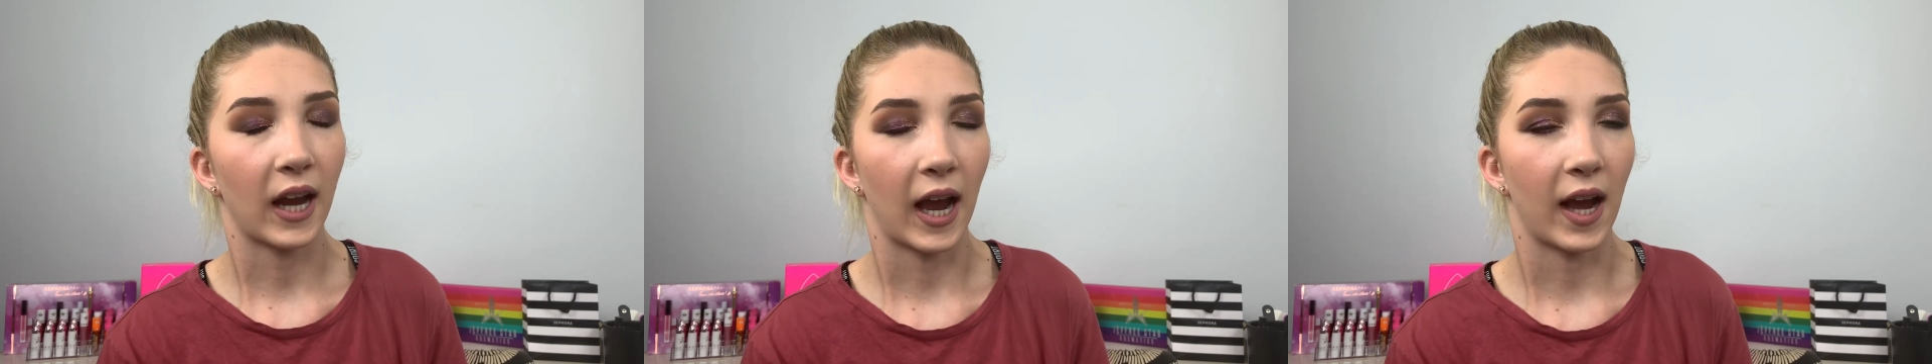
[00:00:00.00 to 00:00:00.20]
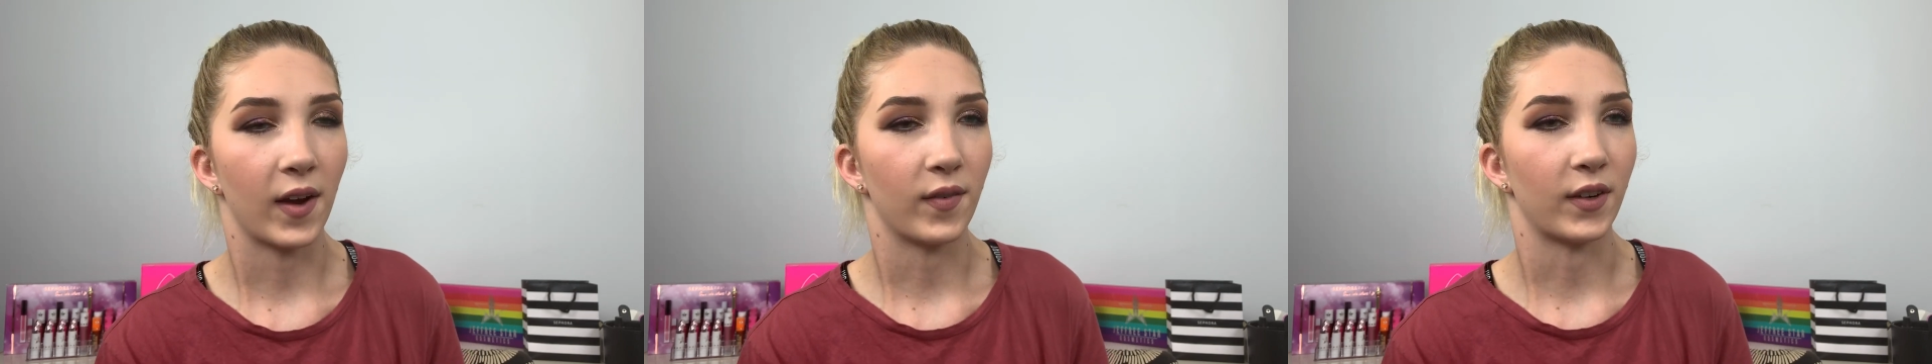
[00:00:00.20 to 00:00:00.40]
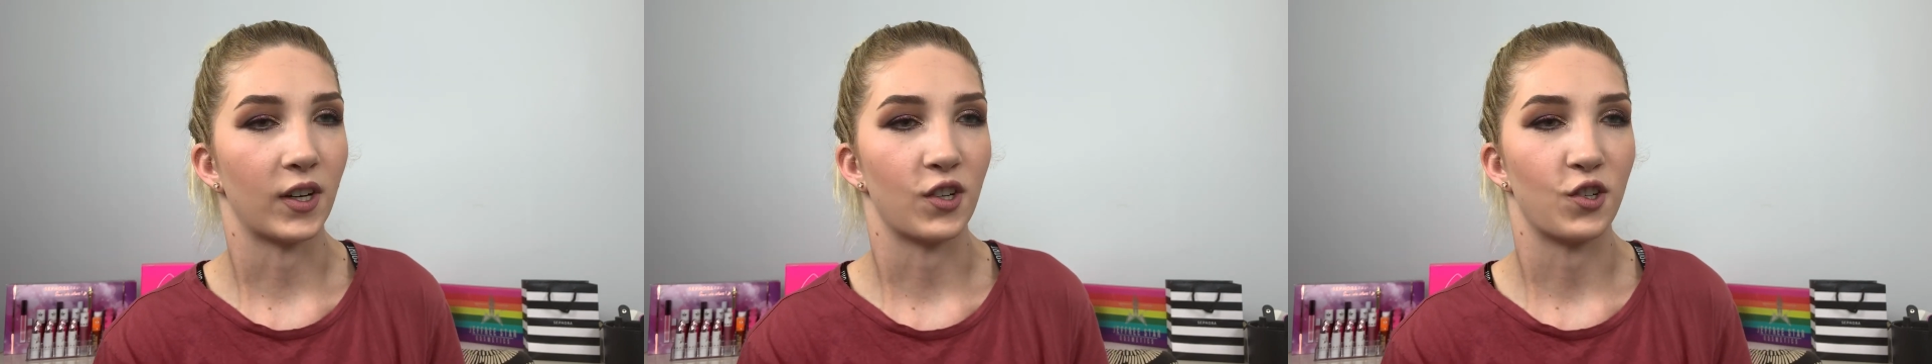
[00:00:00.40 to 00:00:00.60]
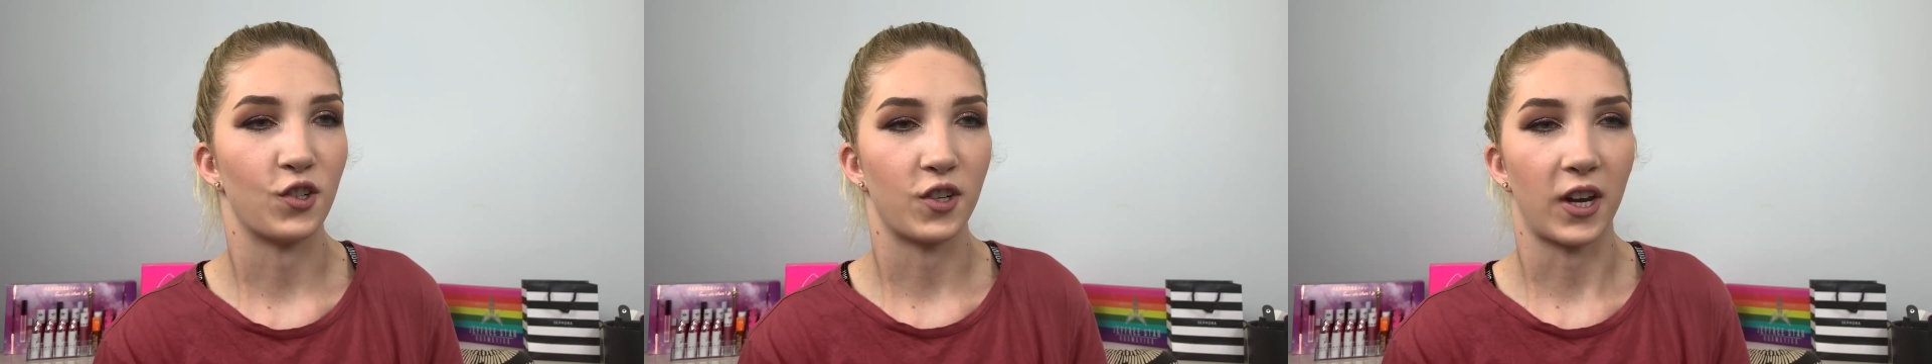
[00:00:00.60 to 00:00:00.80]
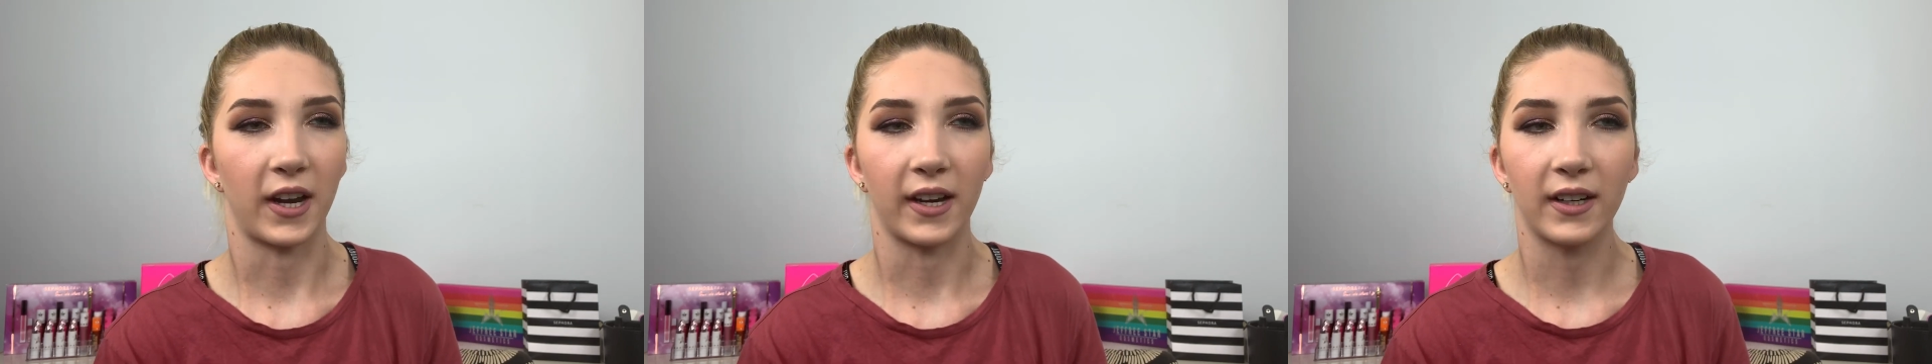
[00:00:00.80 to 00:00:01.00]
have a
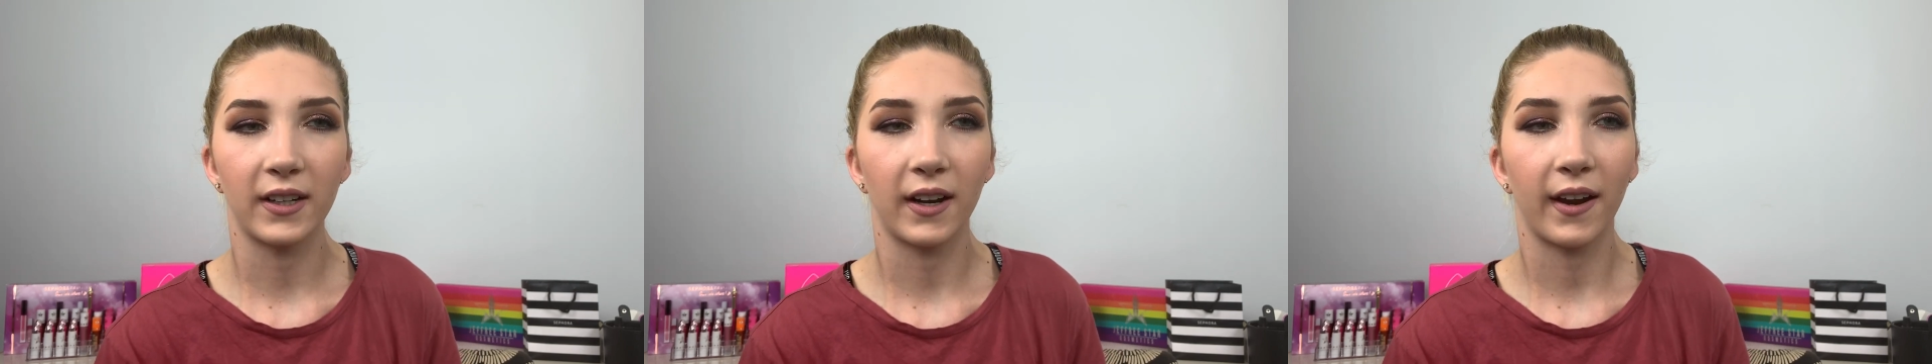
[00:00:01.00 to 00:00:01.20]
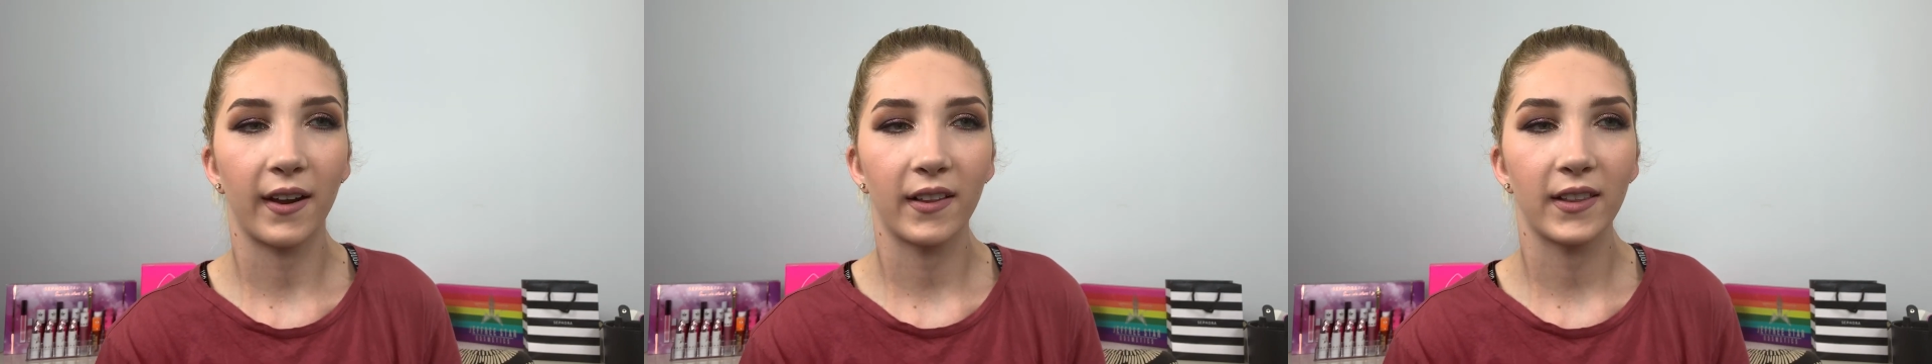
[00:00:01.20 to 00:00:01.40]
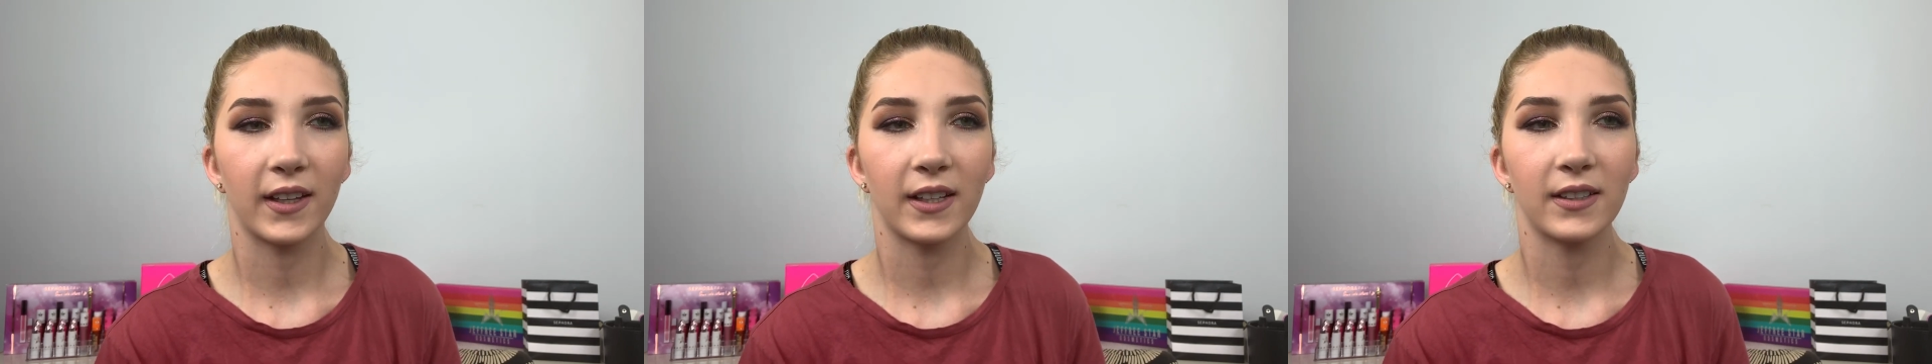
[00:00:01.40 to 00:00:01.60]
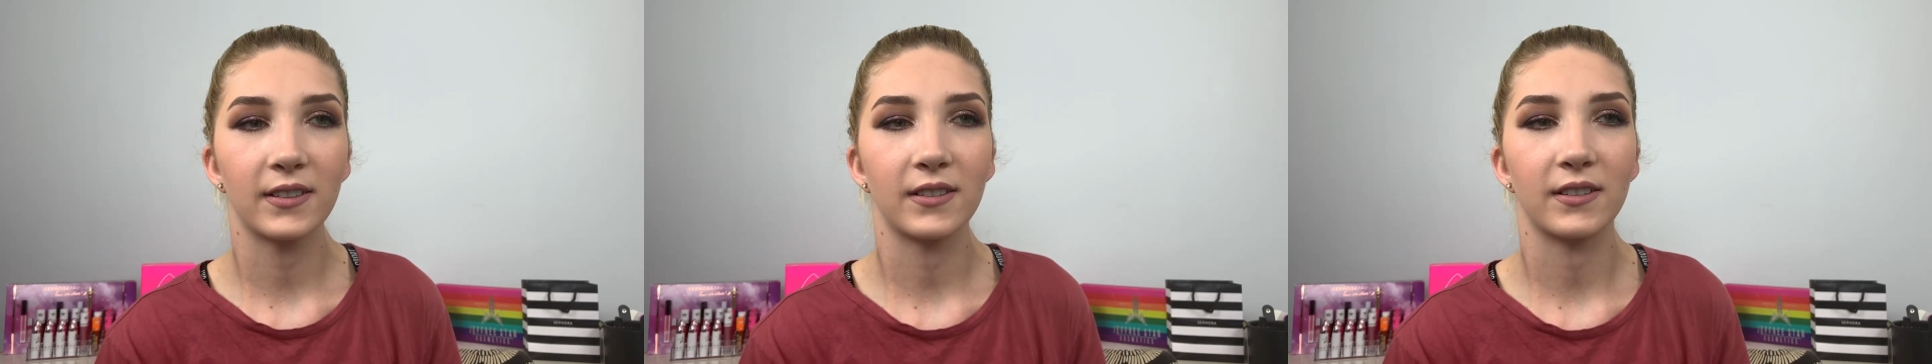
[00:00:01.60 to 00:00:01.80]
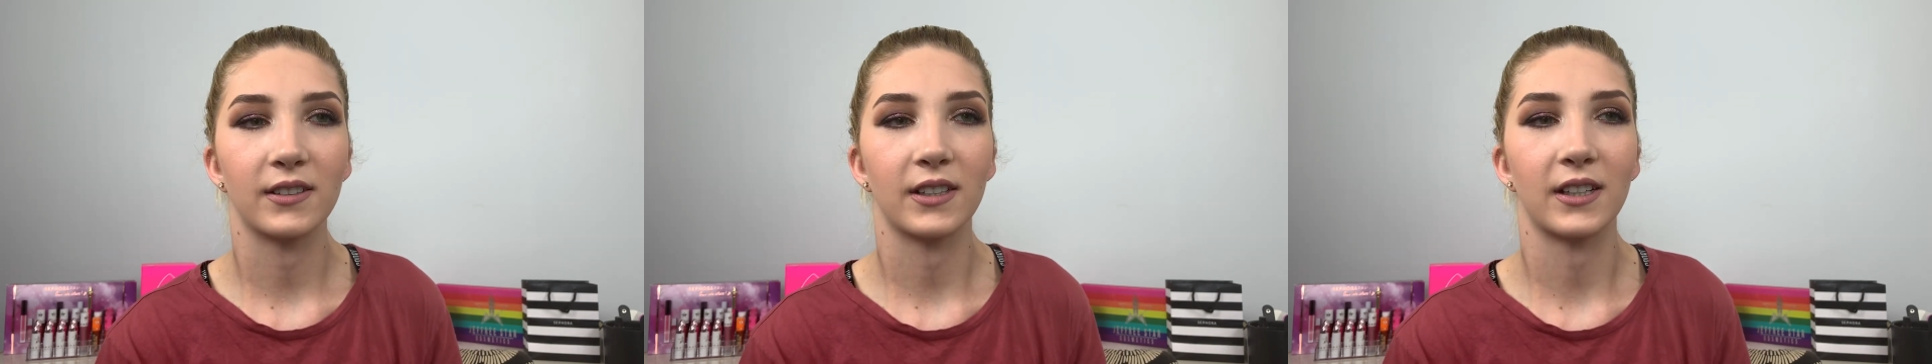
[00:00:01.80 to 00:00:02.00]
shade like
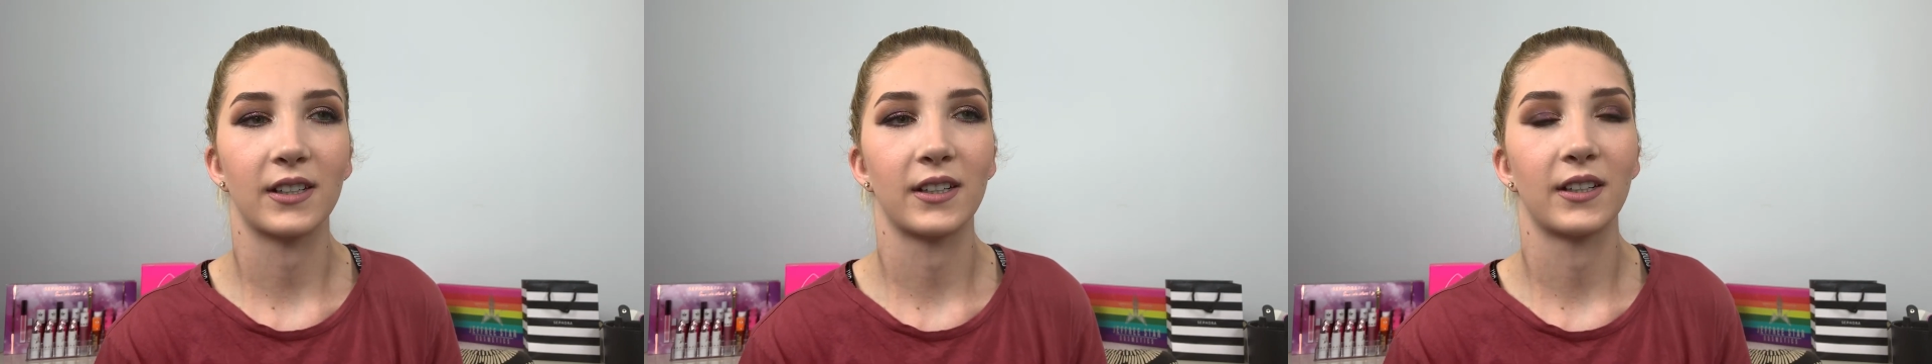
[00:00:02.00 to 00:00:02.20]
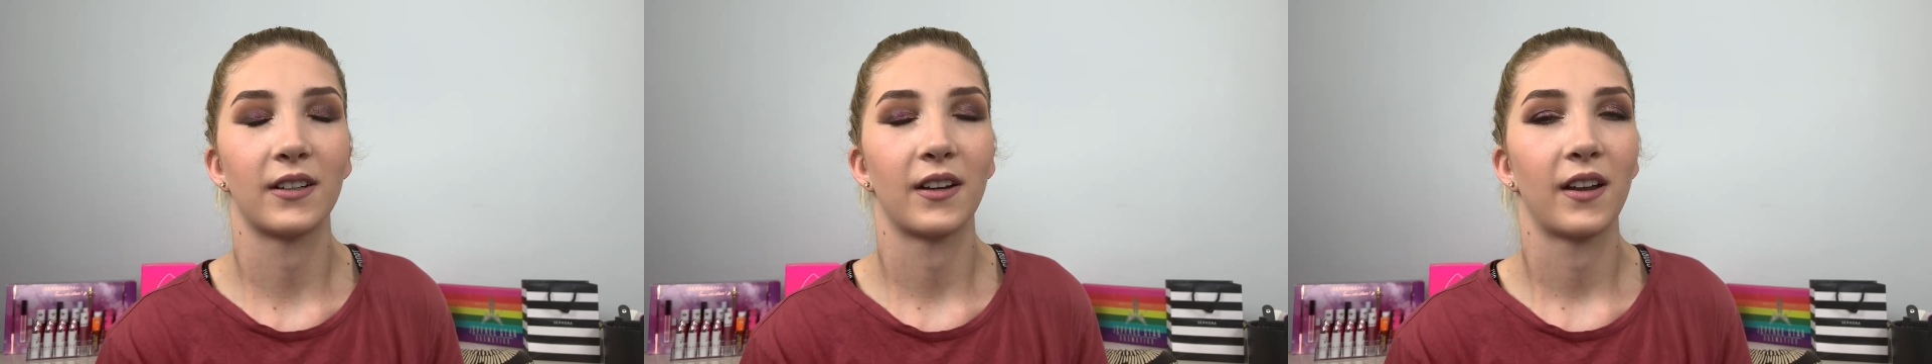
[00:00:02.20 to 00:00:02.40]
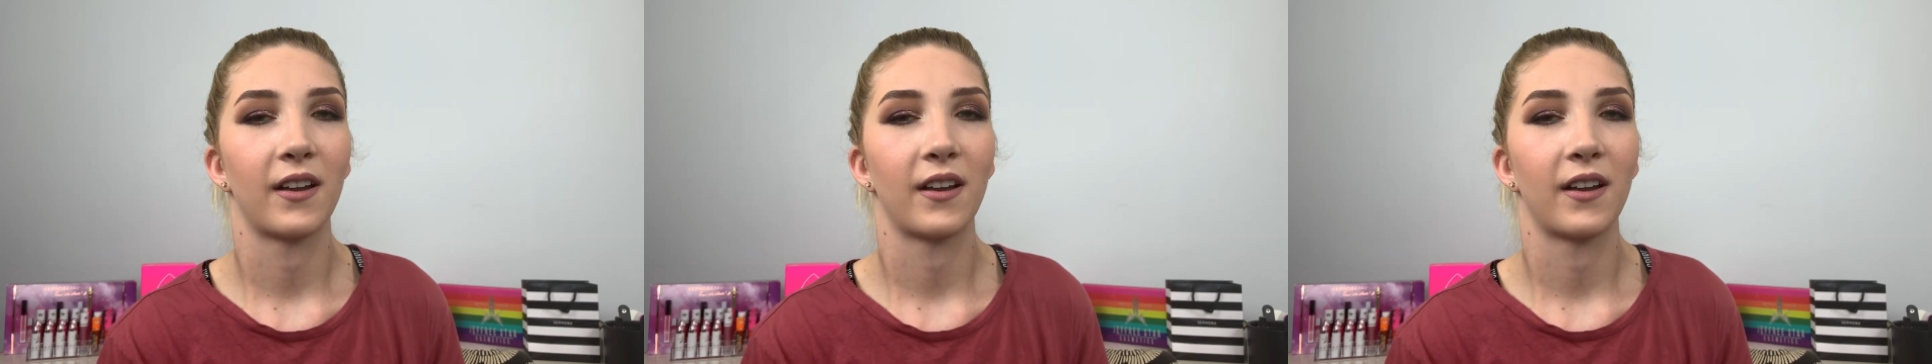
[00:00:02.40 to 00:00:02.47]
this that's